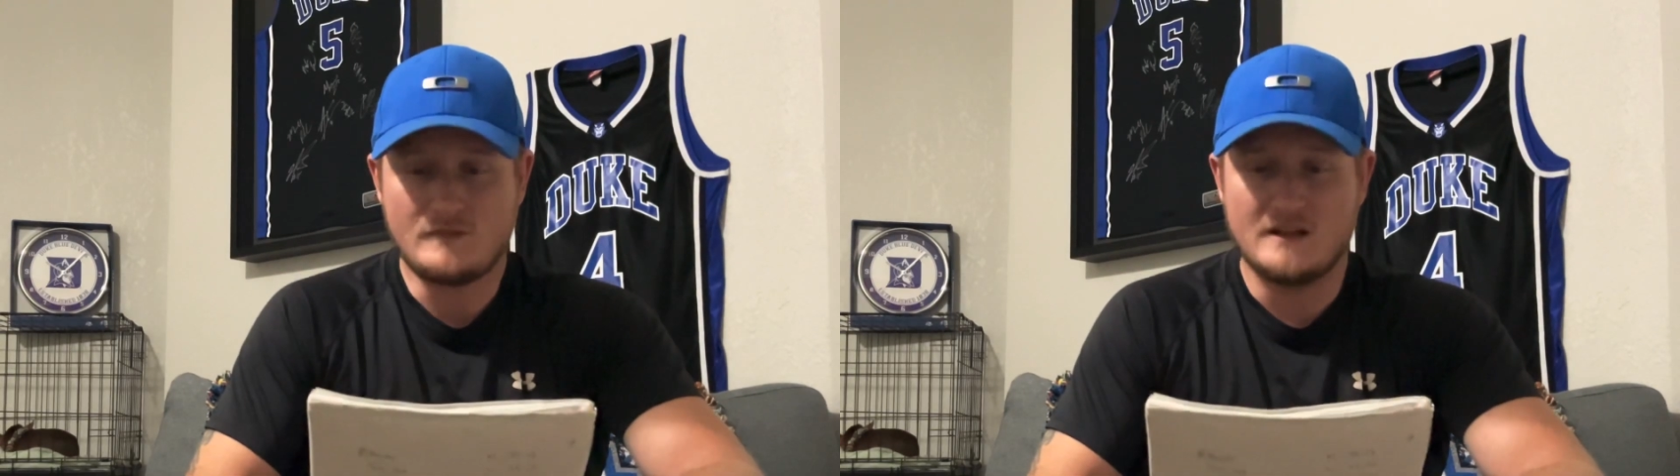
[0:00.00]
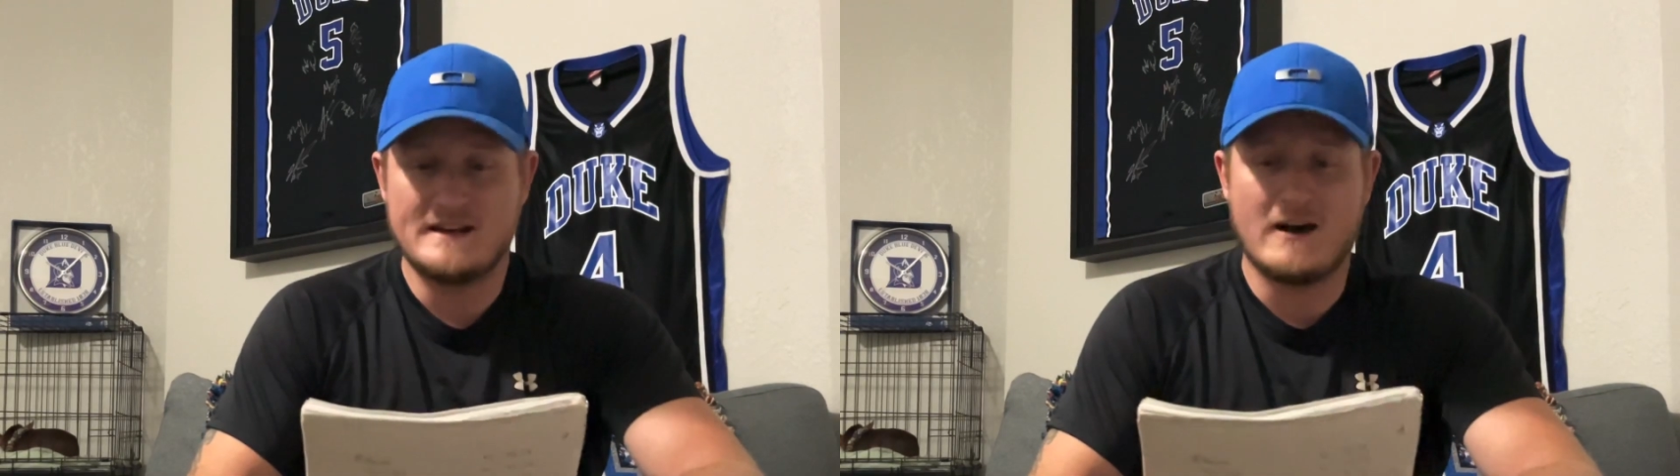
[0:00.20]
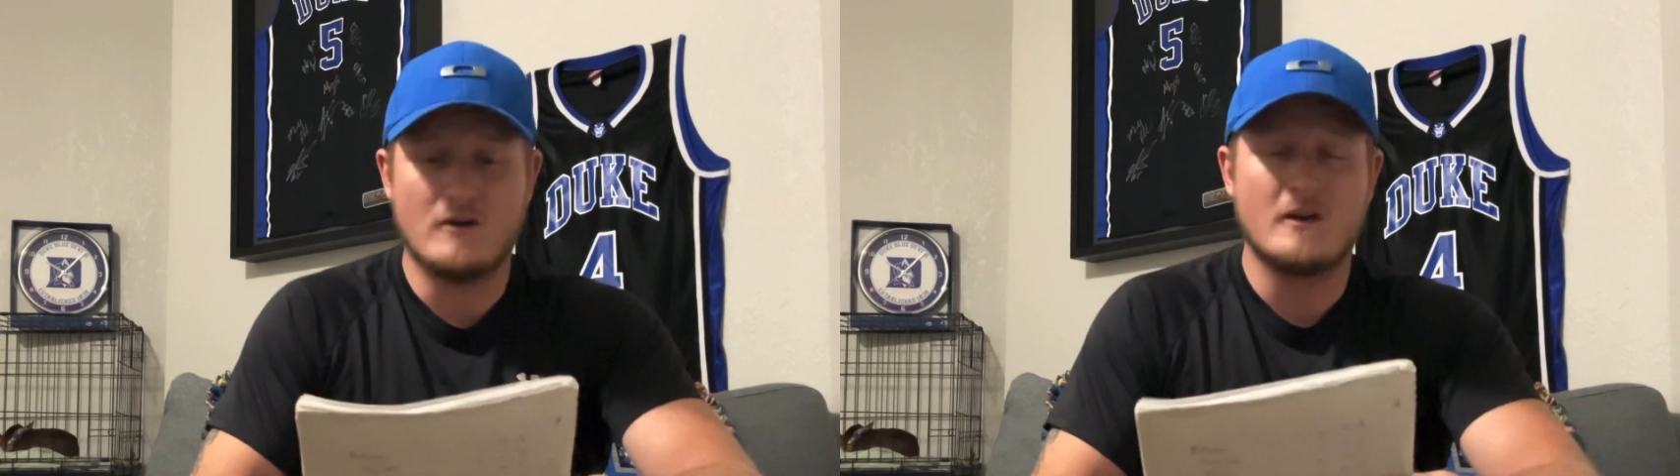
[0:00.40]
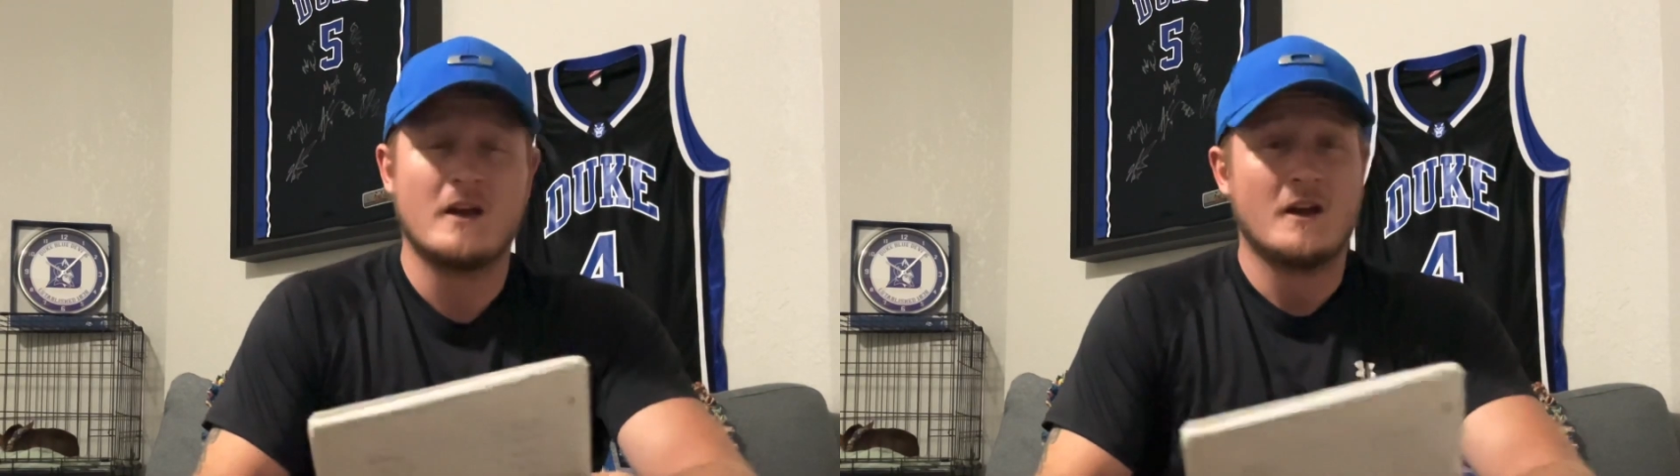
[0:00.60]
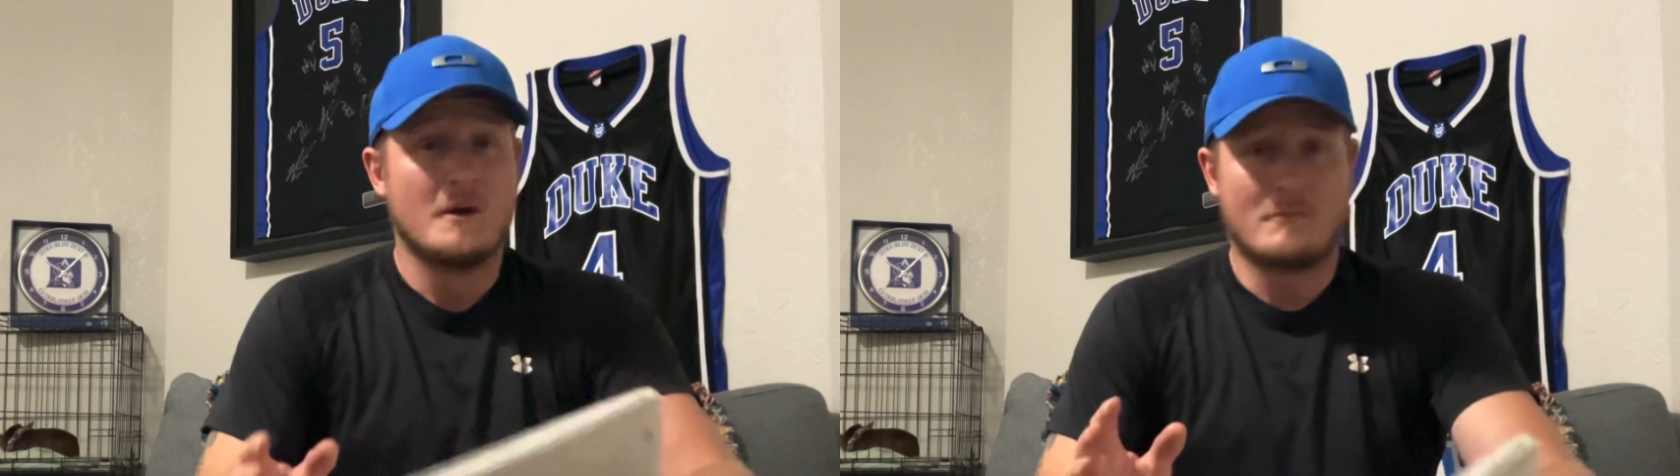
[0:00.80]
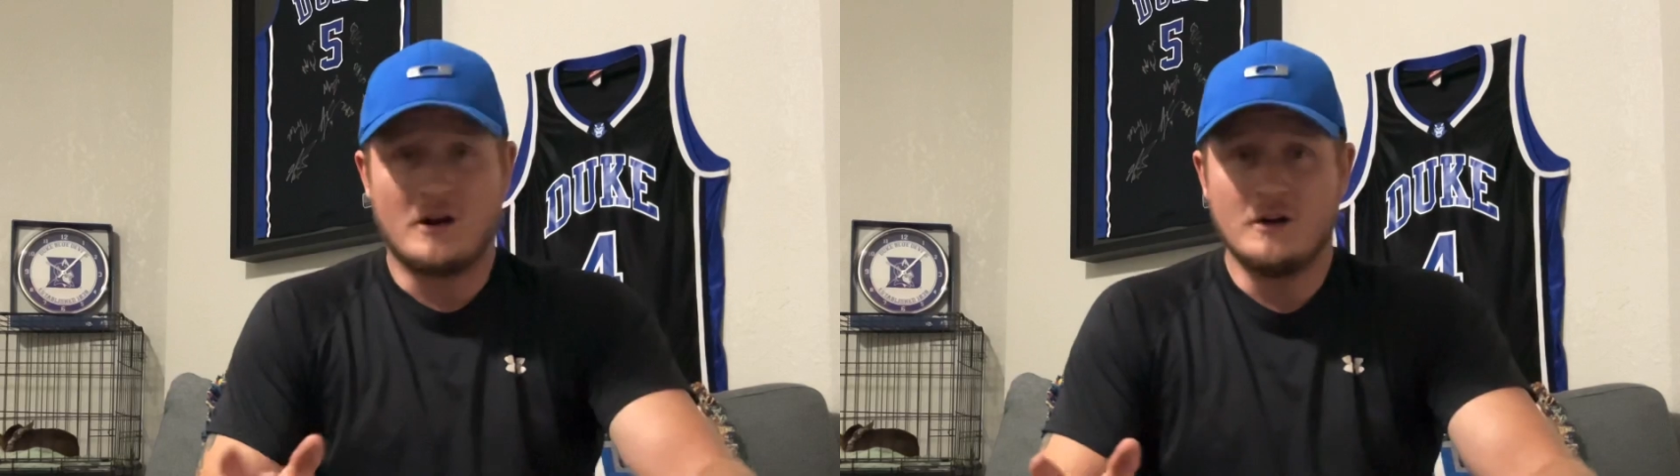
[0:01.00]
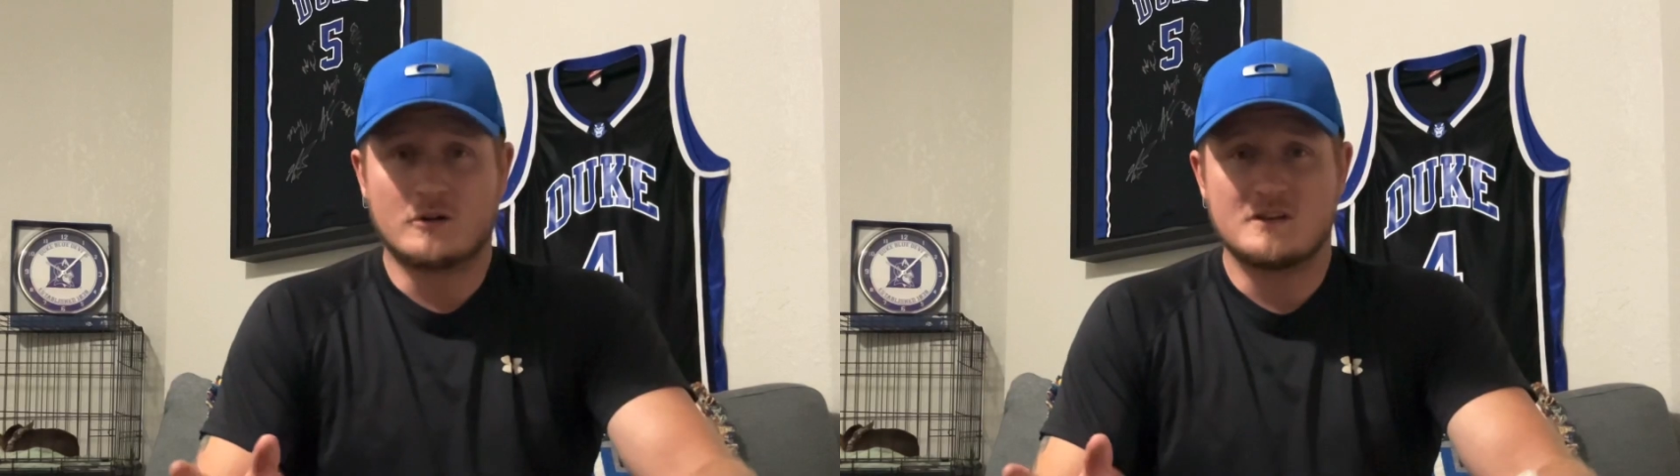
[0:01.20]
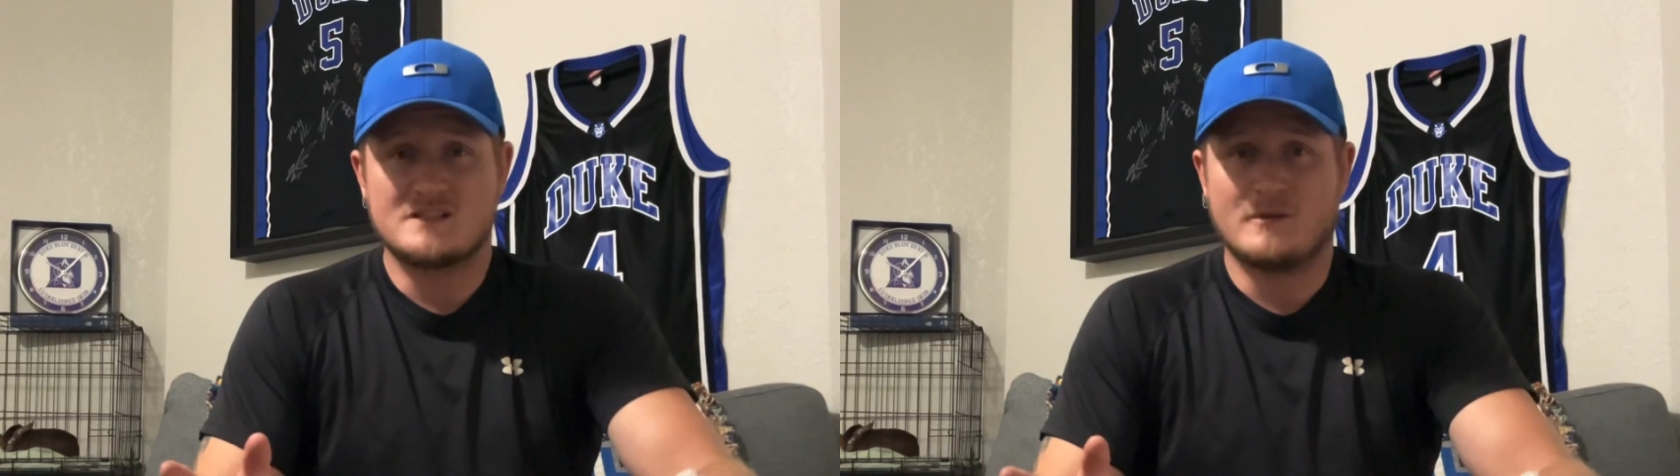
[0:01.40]
Now, Mario
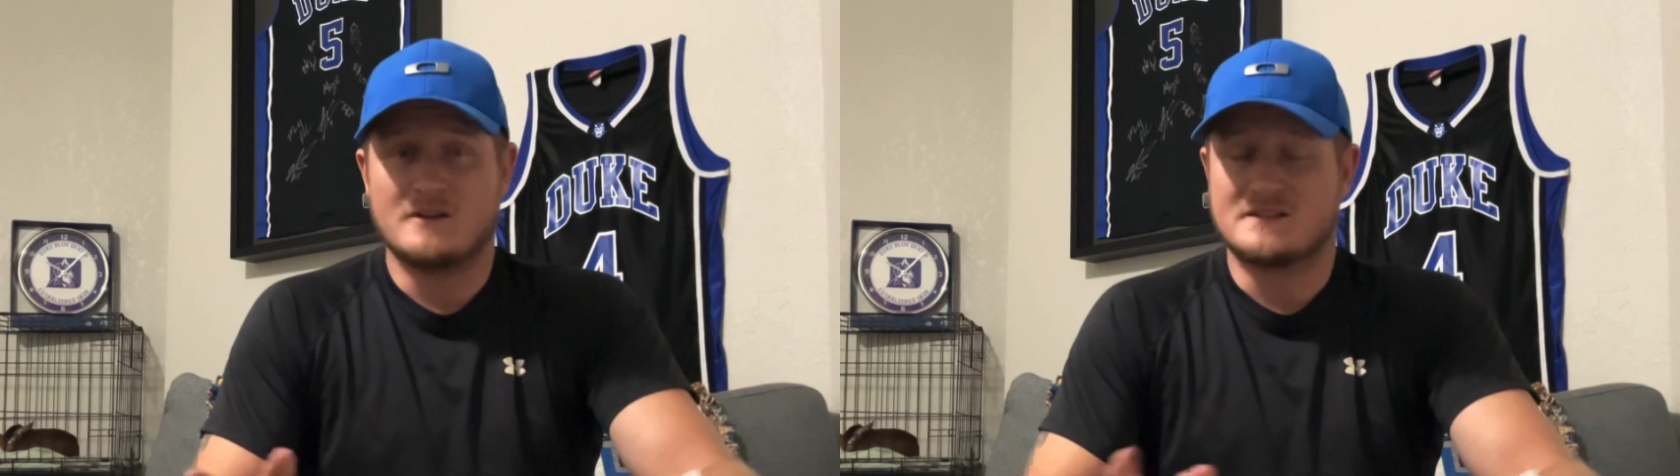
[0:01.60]
Cristobal